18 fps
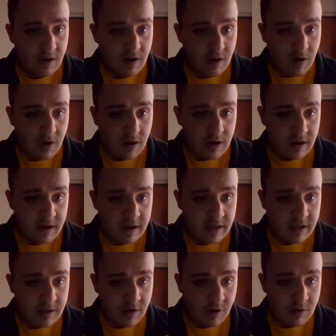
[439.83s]

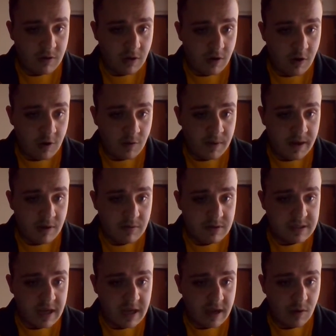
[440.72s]
Oregon and Oklahoma. I
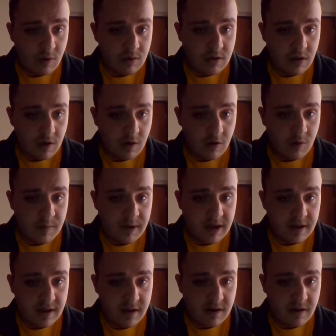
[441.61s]
will take
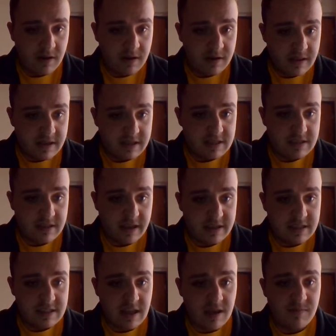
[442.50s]
Oklahoma here.
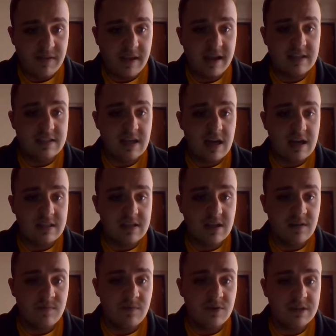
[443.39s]
It's definitely a
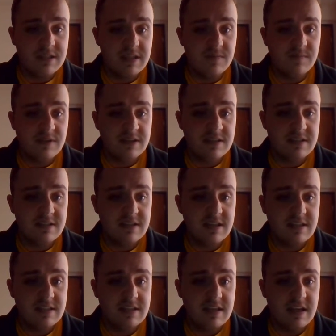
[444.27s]
toss-up, 14 versus
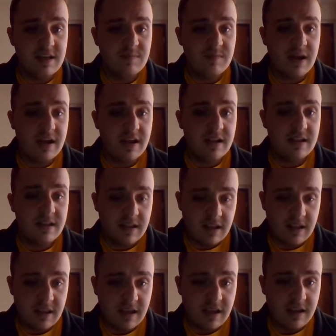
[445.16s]
16. But I
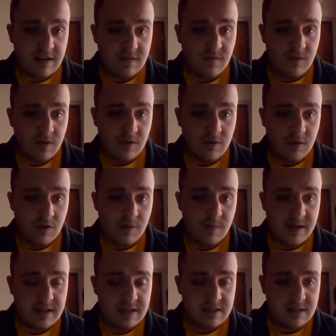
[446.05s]
think
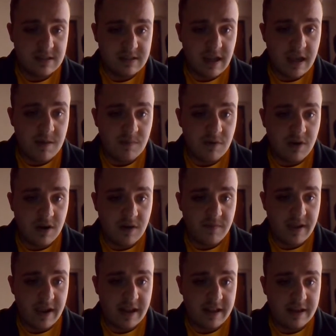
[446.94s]
Oklahoma has a slight more
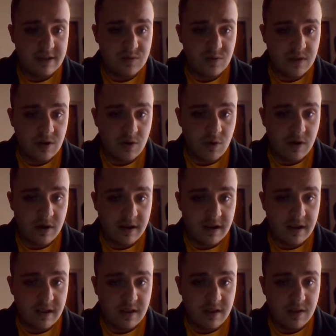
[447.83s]
advantage with
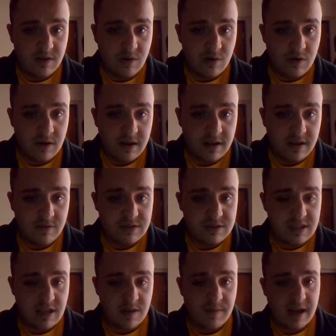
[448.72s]
Oregon
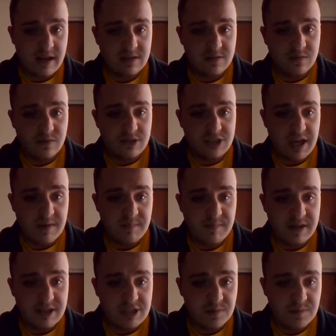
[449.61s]
losing the Pac-12
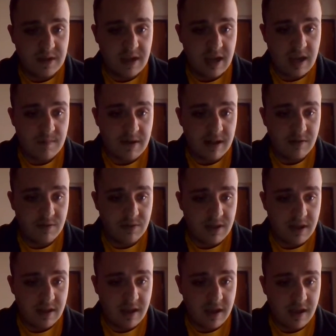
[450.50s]
championship game. I don't
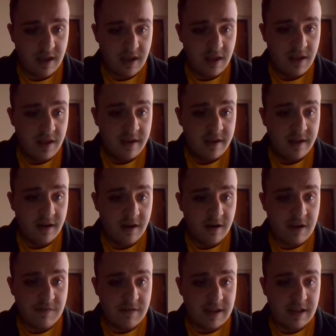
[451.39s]
think they
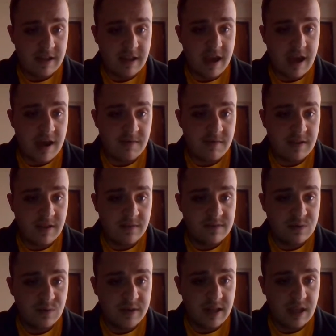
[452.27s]
are even going to have
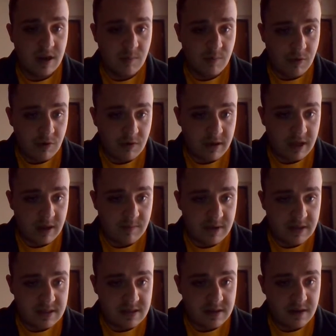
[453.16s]
enough to win their bowl game
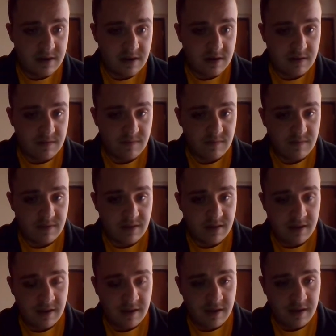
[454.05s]
this year.
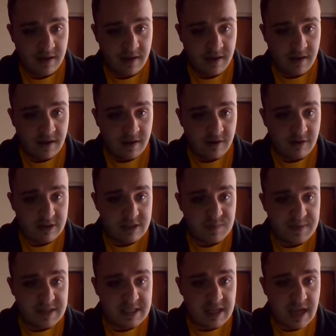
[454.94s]

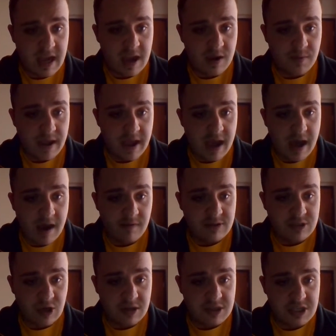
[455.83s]
Christmas Day, we
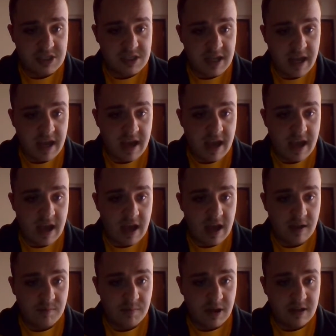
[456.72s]
have Georgia State
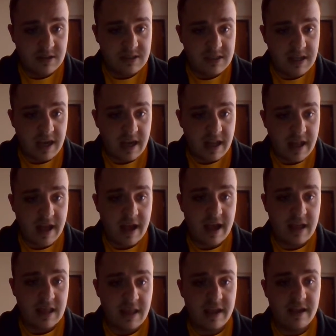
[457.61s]
and Ball State.
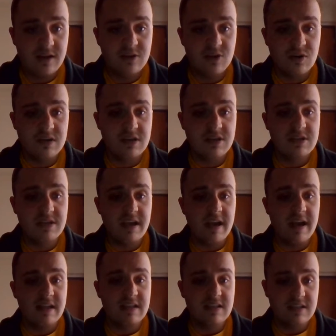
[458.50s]
I think Georgia
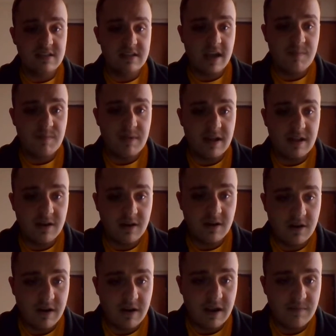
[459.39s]
State has a slight
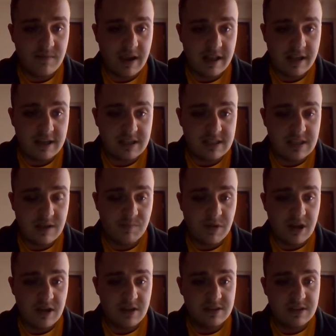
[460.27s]
better advantage than
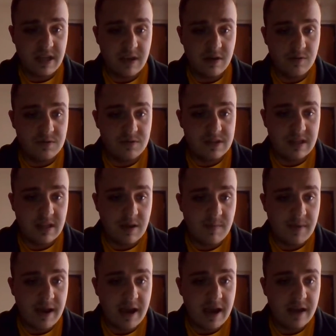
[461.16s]
Ball State, who's in the
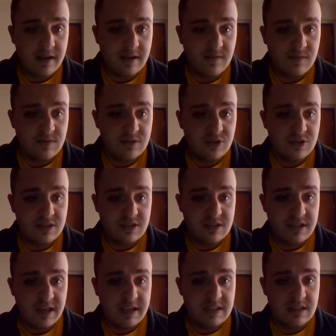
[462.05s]
MAC. Georgia
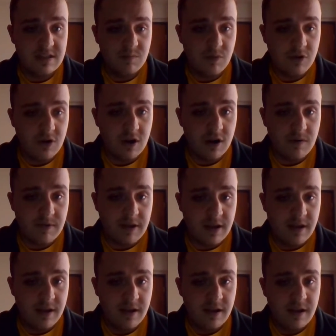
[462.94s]
State's in more of
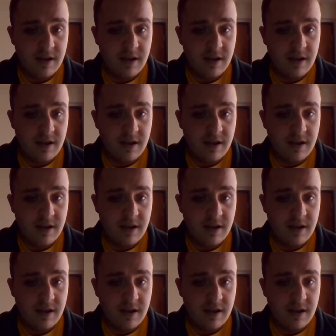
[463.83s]
a